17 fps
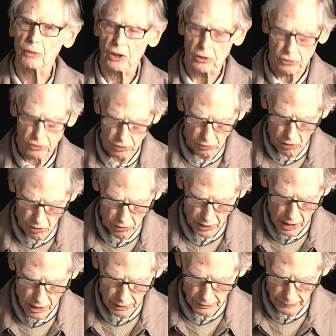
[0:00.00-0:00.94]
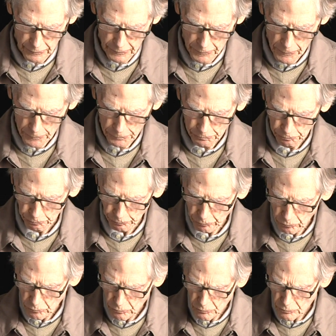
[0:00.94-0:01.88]
Beach, Long Island.
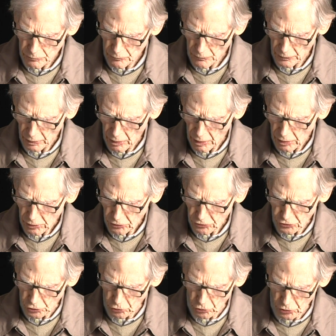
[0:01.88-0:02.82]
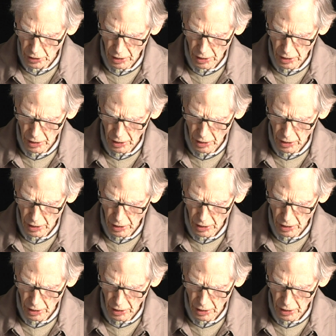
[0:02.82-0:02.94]
Soon